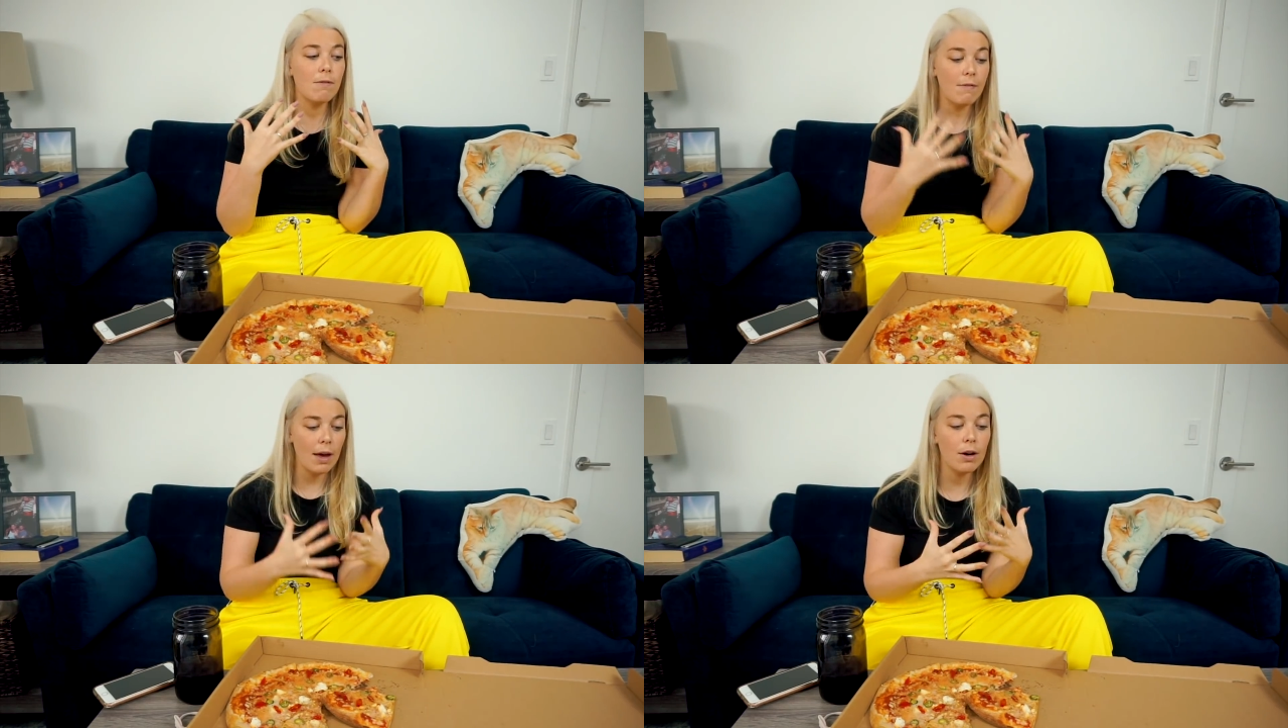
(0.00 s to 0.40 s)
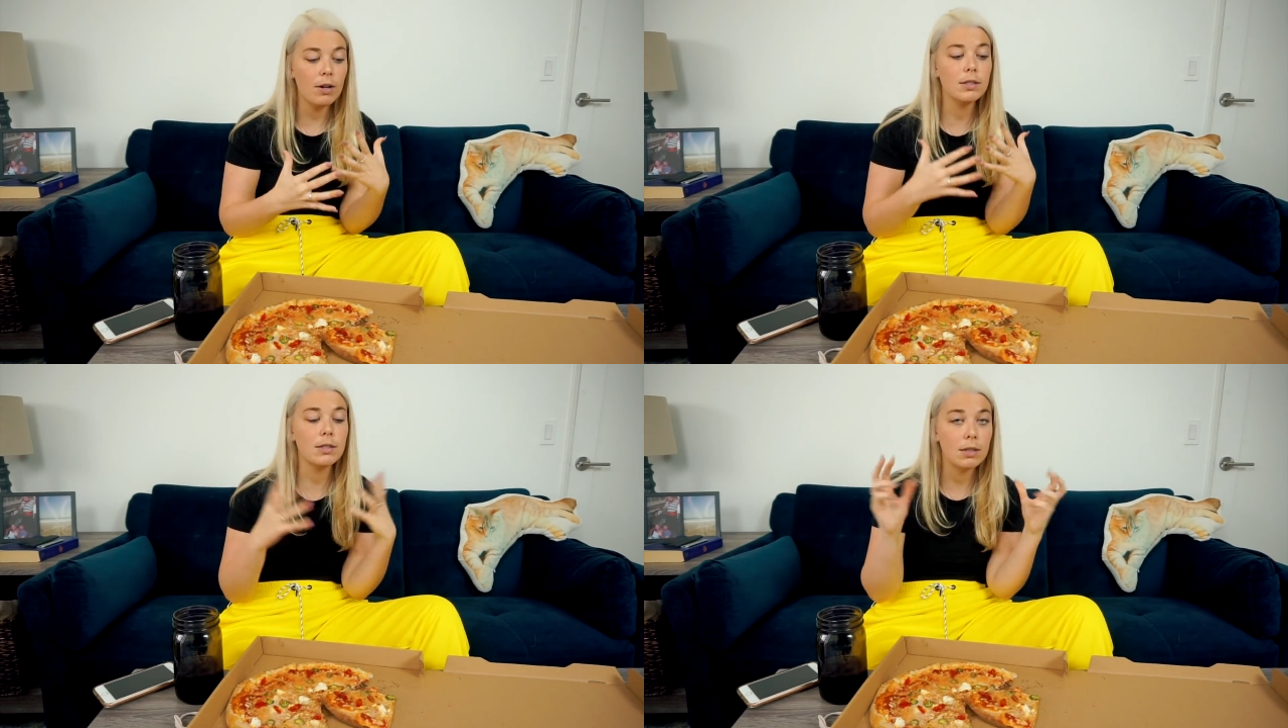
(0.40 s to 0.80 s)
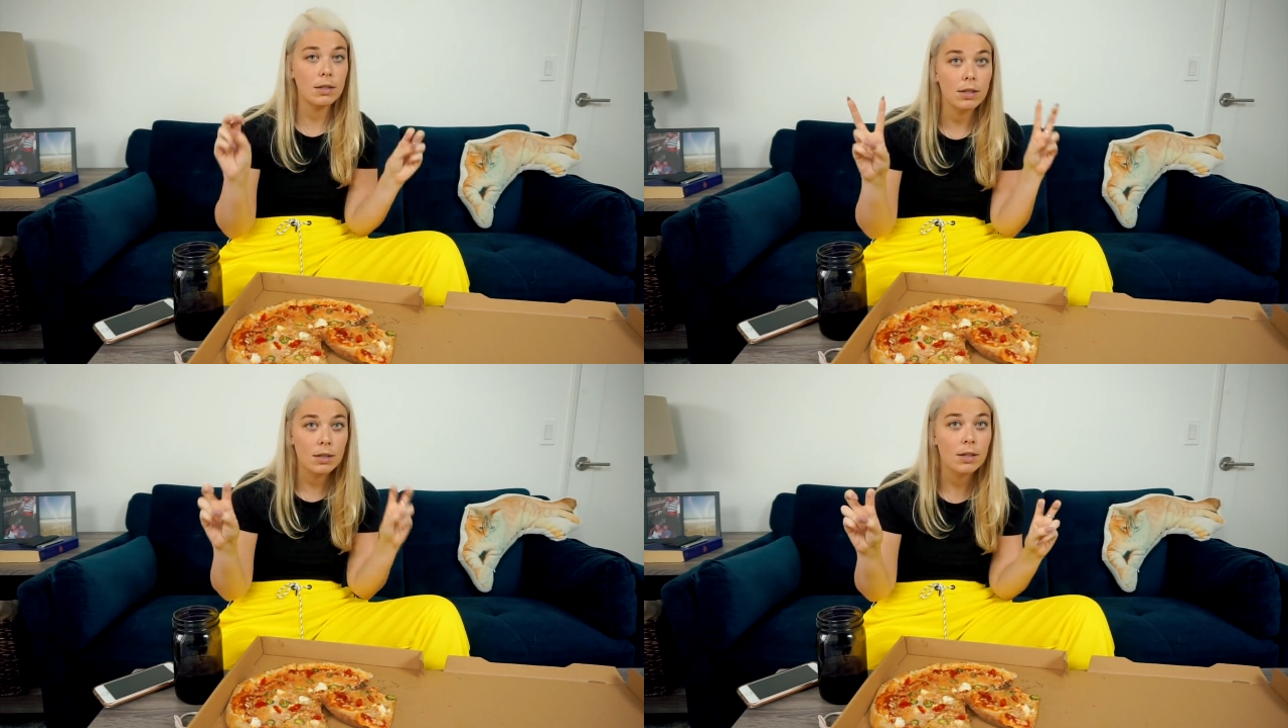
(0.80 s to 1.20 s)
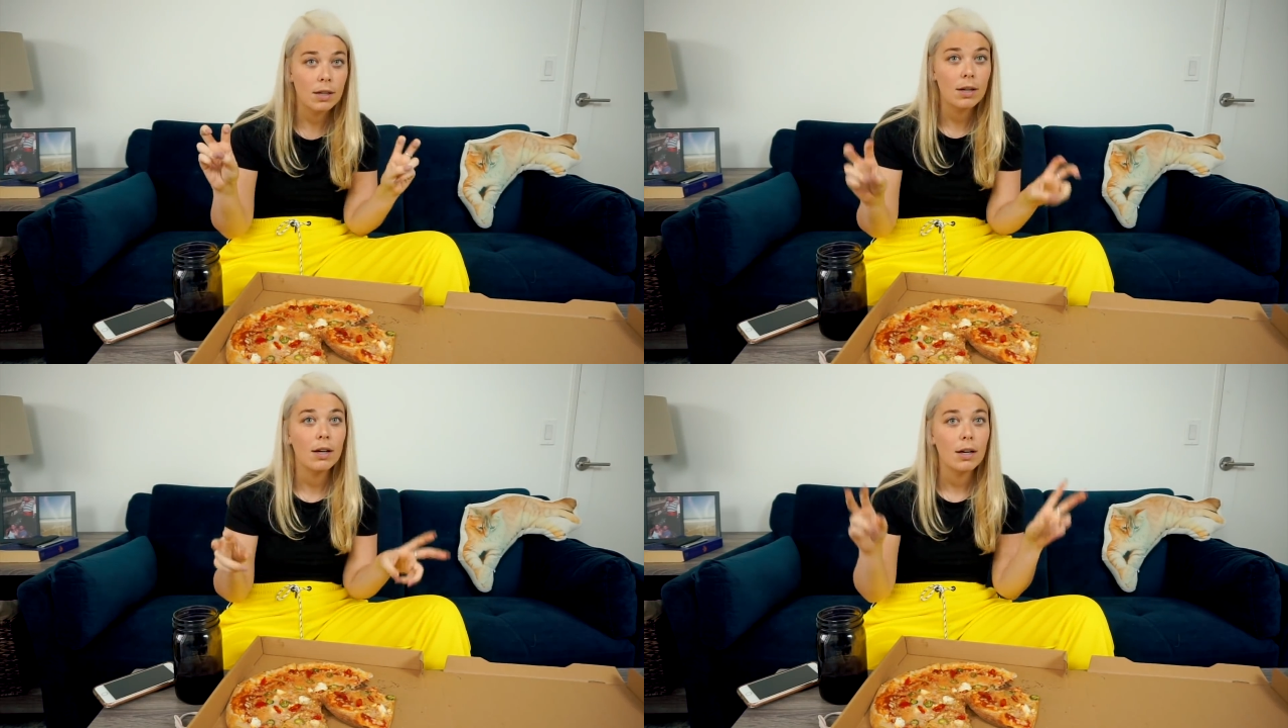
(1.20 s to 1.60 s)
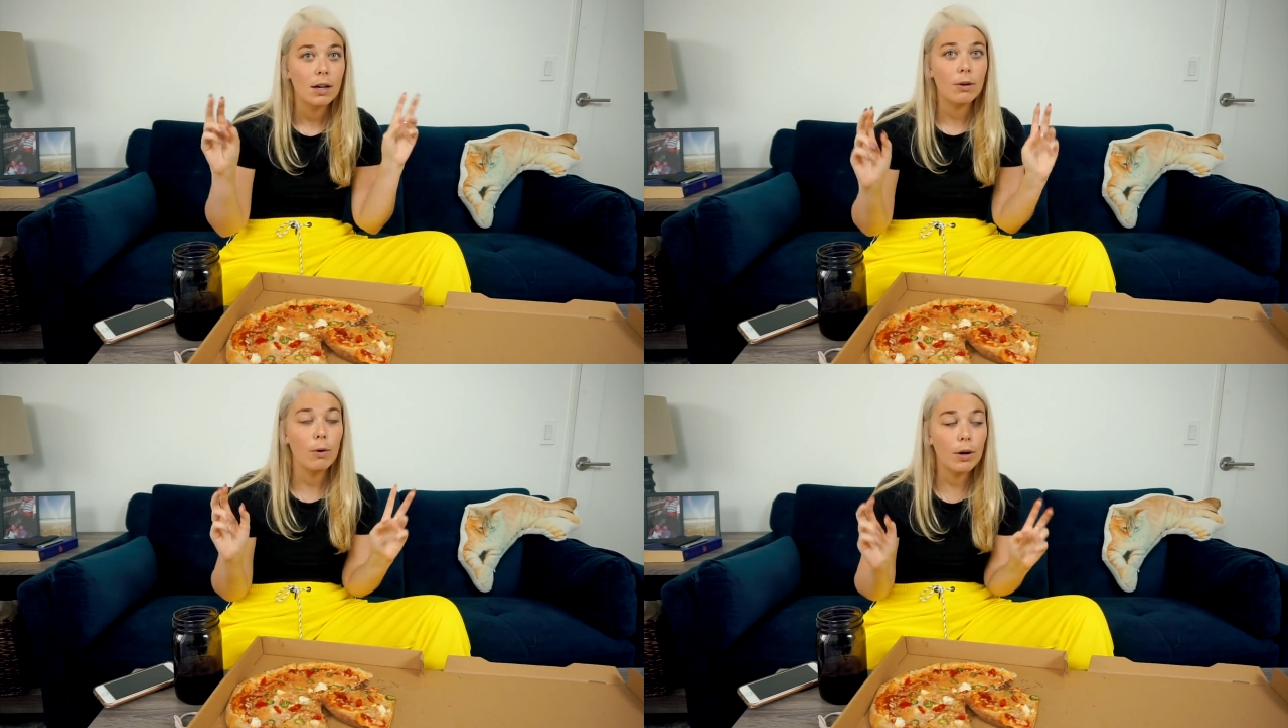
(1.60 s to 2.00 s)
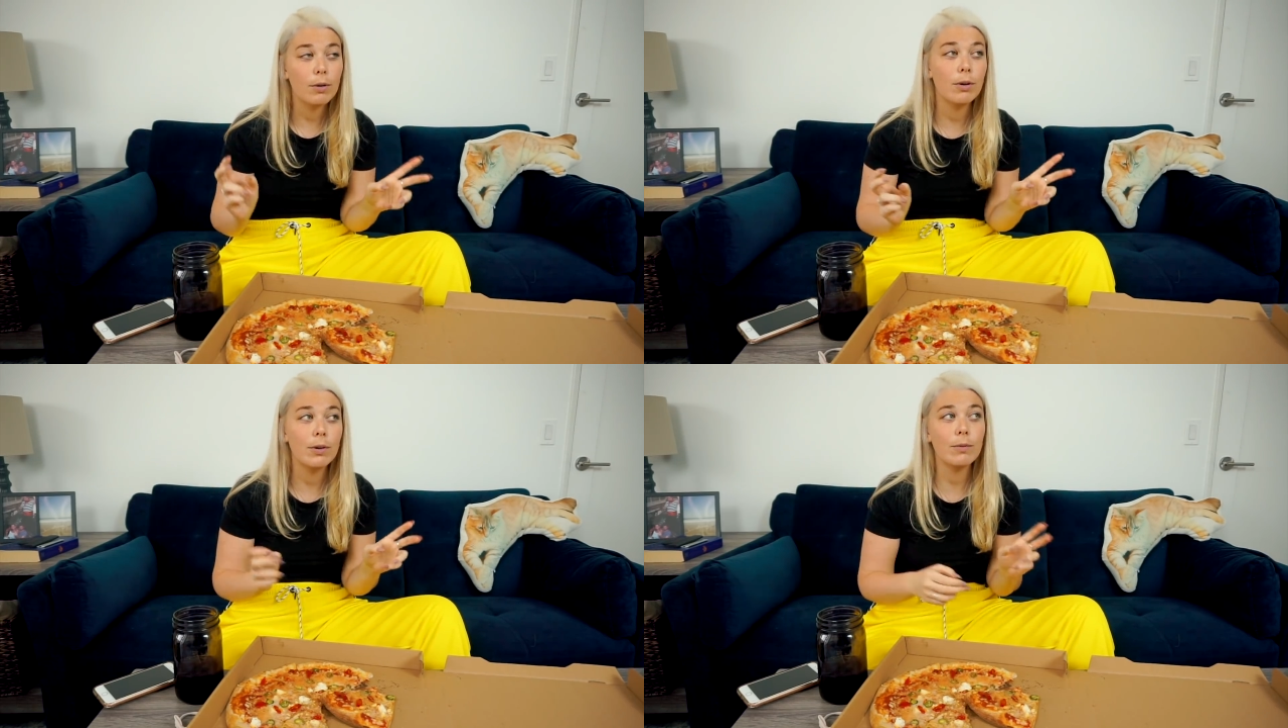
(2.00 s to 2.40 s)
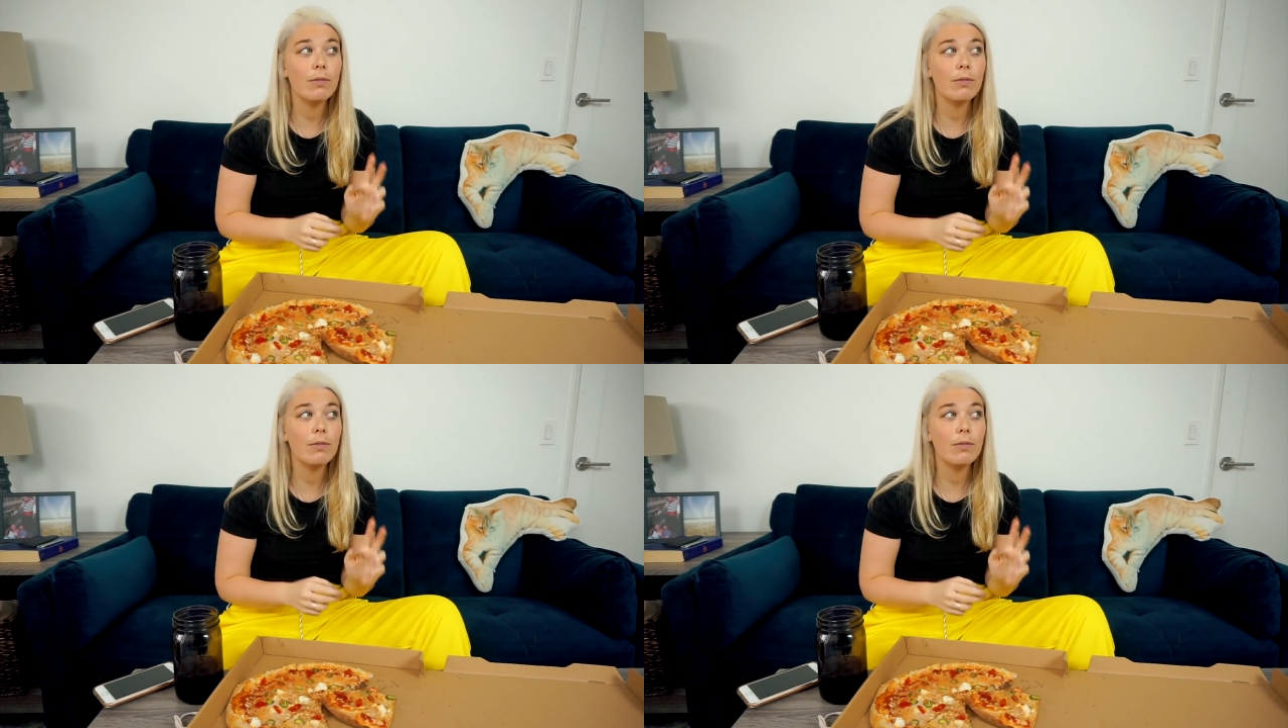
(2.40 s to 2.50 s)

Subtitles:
failed, quote unquote,